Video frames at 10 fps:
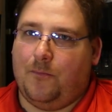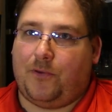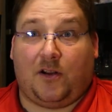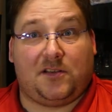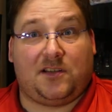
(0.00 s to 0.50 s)

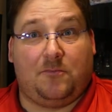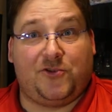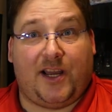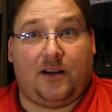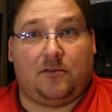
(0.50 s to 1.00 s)
but on some
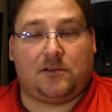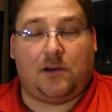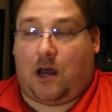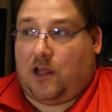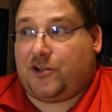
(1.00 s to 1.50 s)
channels,
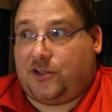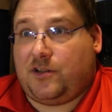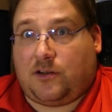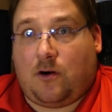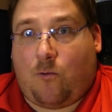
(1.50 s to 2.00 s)
I'll actually
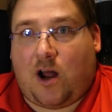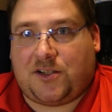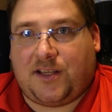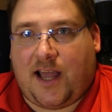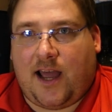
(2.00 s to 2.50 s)
sit there and
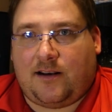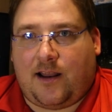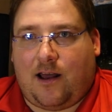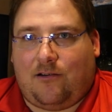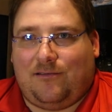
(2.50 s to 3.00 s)
watch the ad
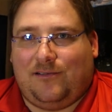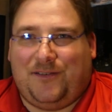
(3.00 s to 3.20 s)
now.